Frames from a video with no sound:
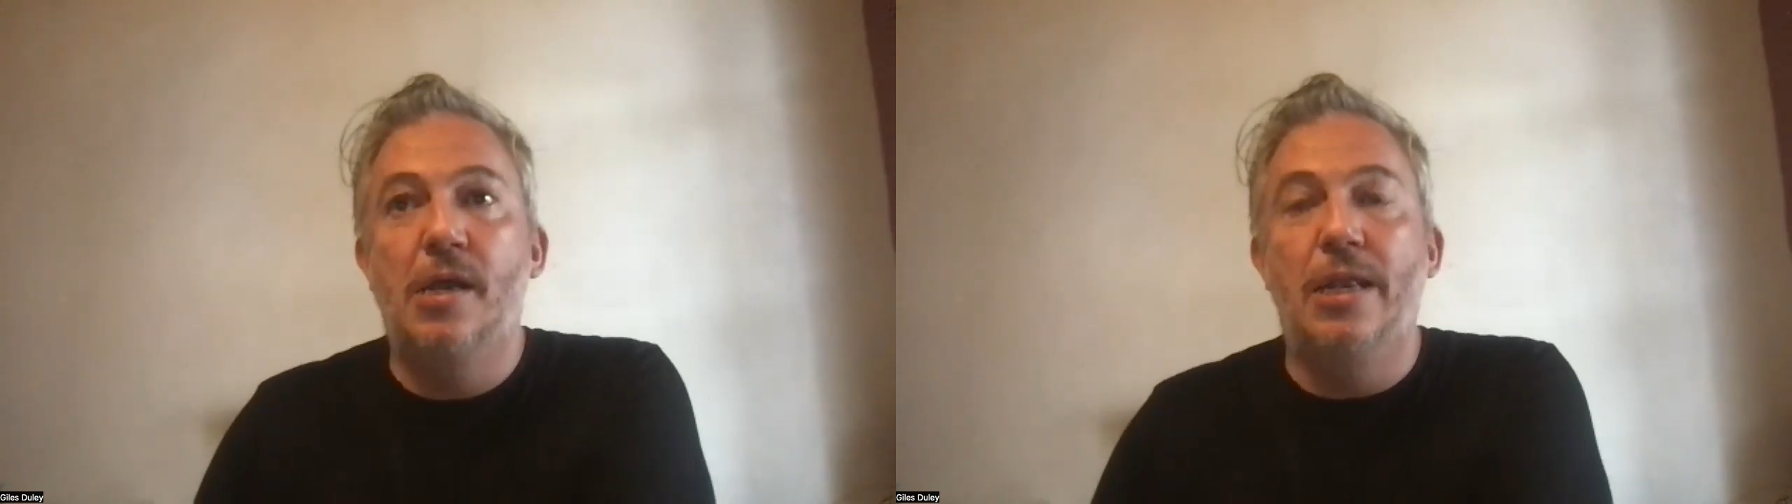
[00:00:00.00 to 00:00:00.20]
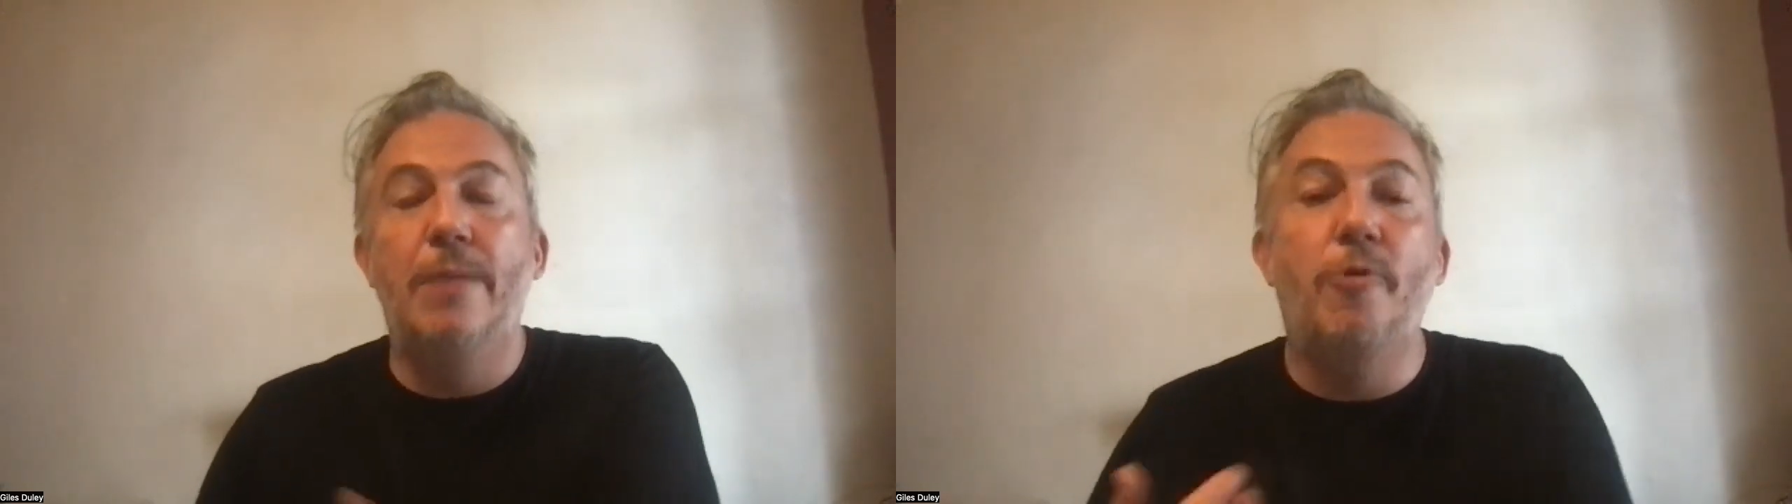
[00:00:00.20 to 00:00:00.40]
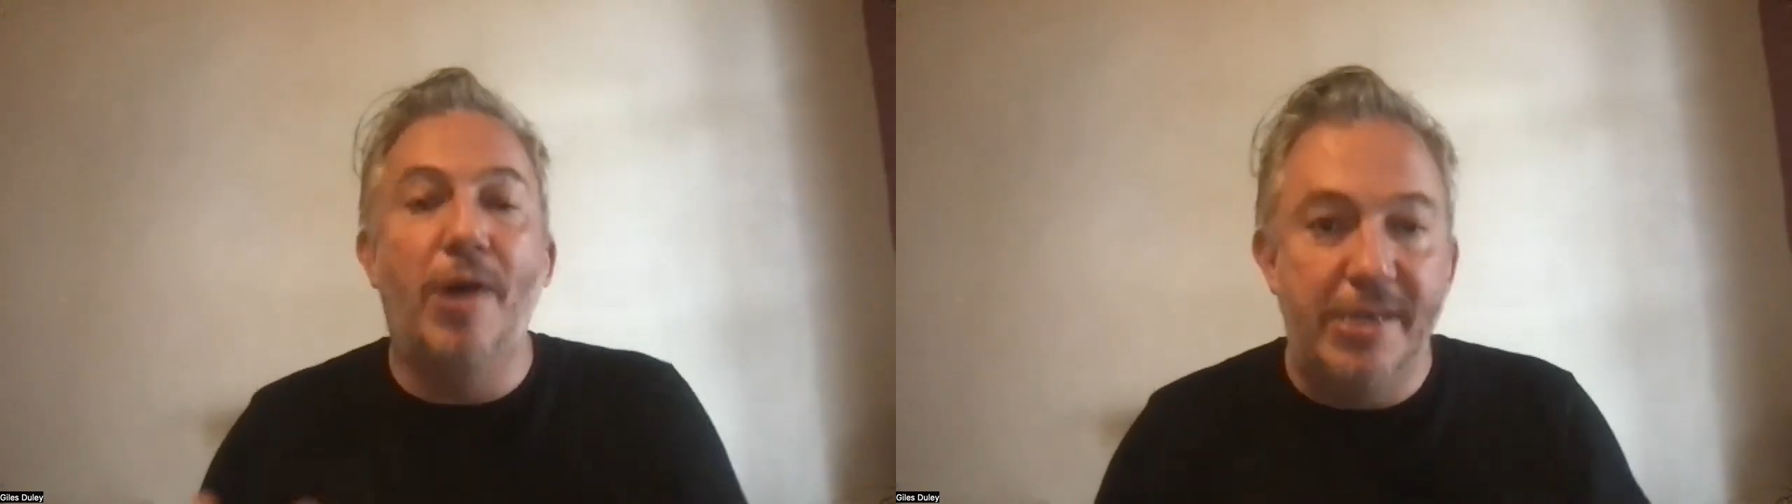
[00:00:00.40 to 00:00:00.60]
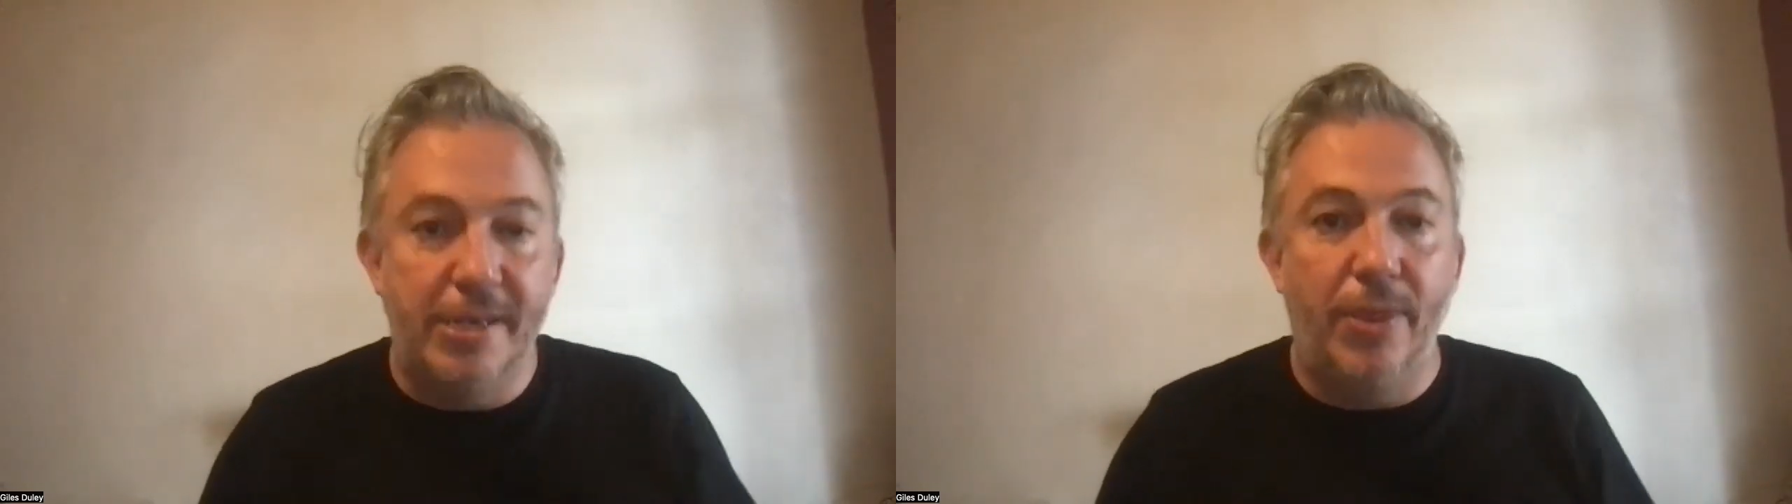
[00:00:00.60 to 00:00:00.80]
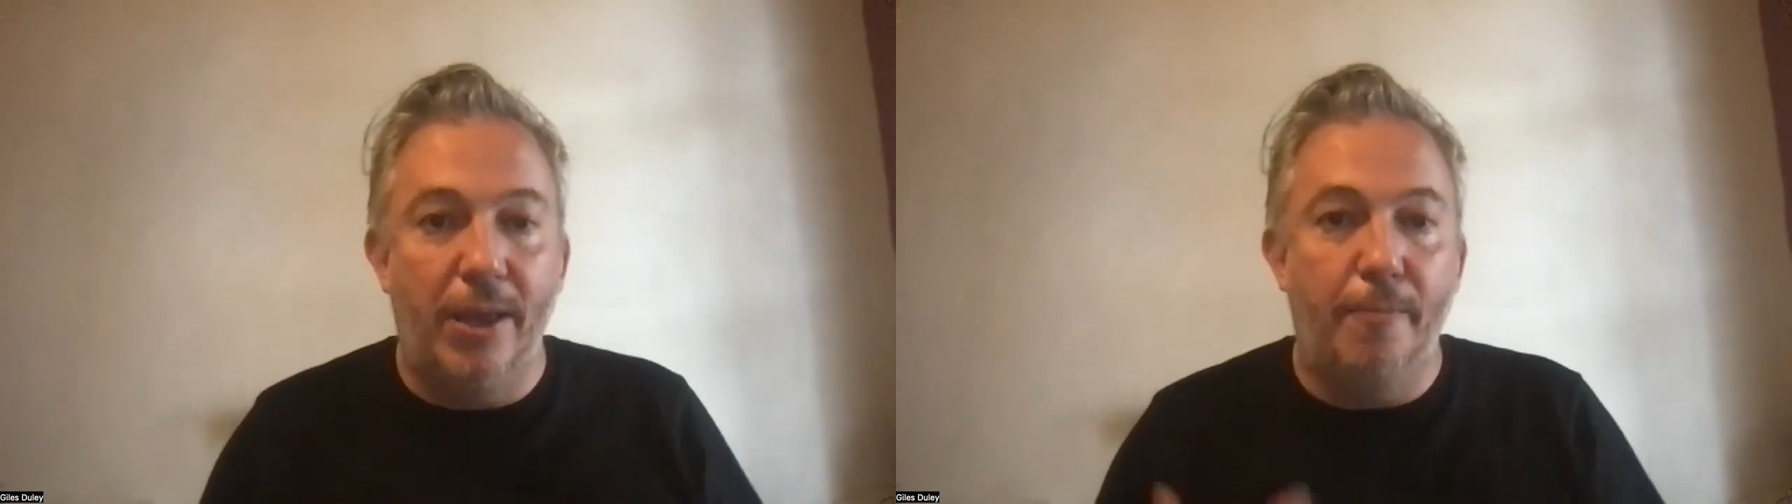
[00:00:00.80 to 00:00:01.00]

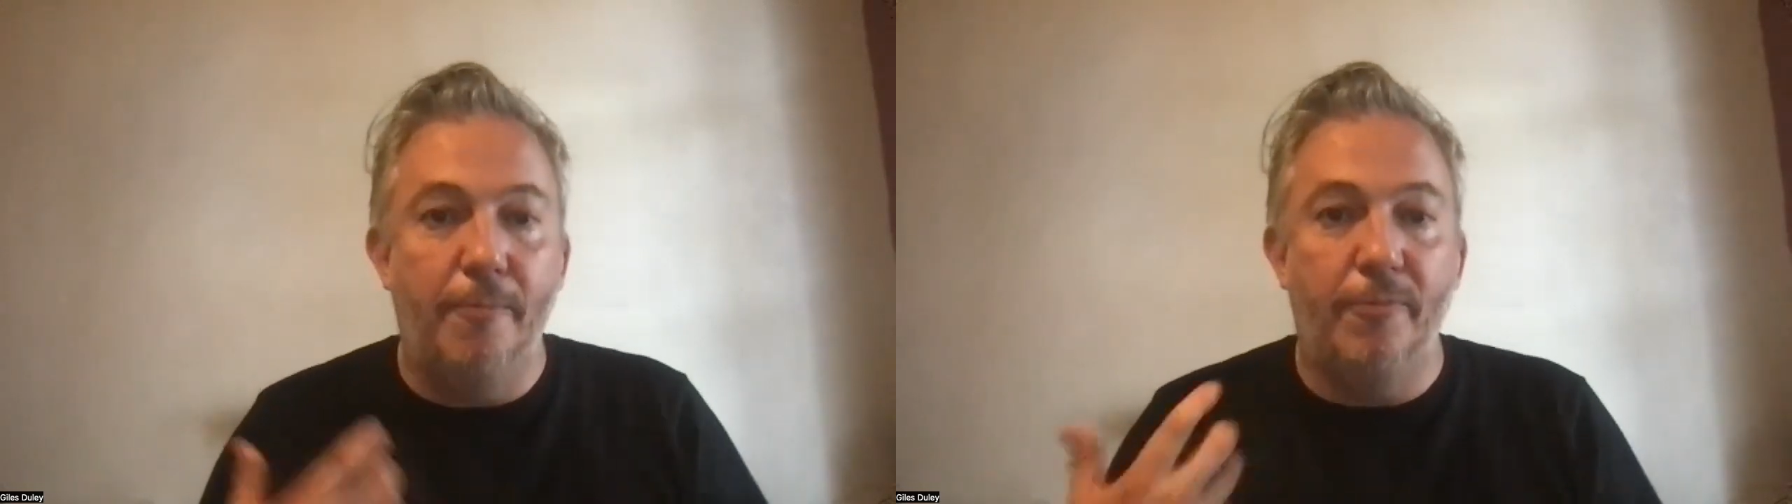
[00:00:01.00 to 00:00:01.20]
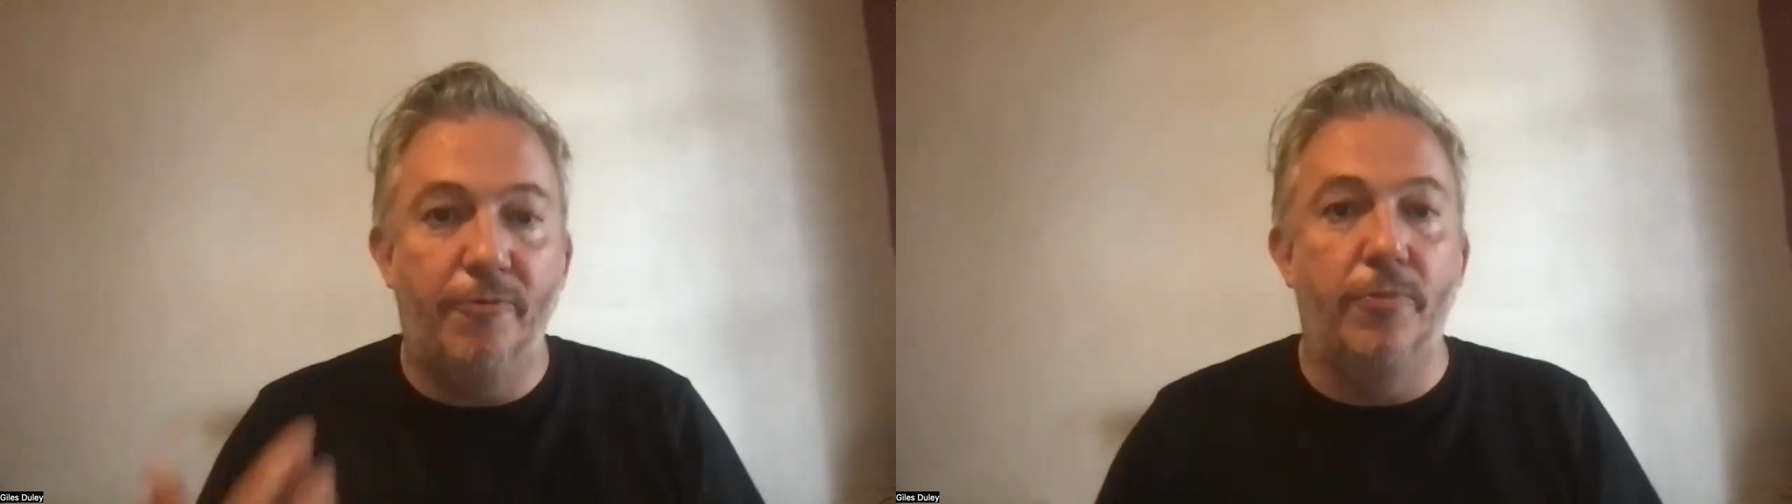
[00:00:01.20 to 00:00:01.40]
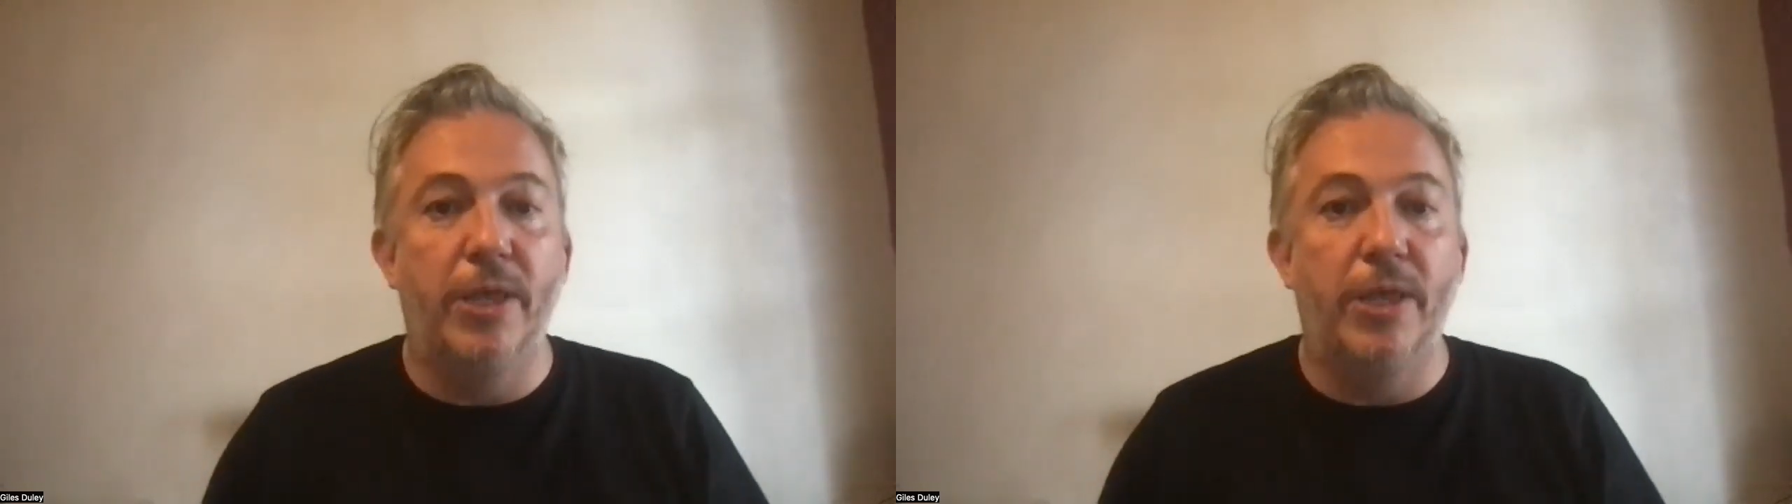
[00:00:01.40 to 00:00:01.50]
liberated them from